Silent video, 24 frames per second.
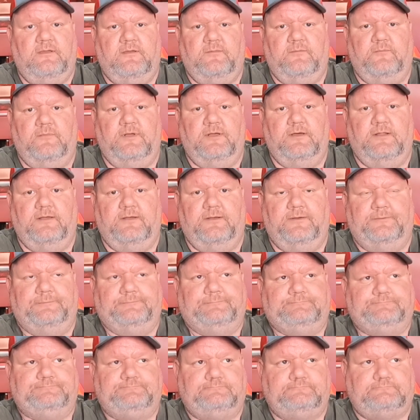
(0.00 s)
But
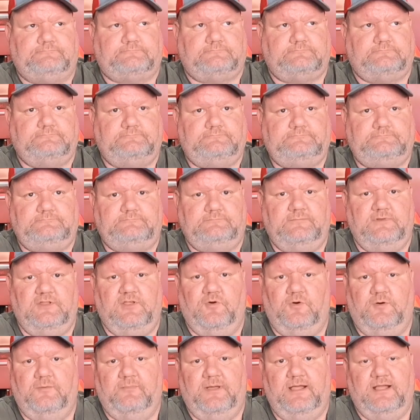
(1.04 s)

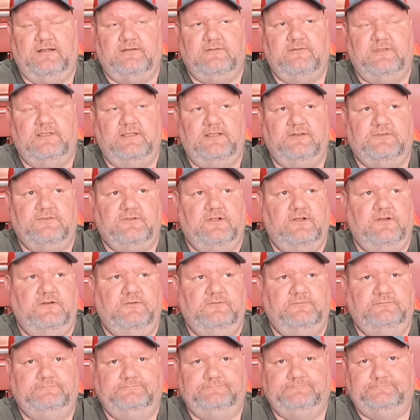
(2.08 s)
going back to the
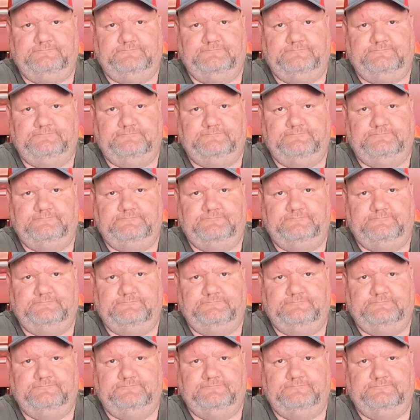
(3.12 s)
intro,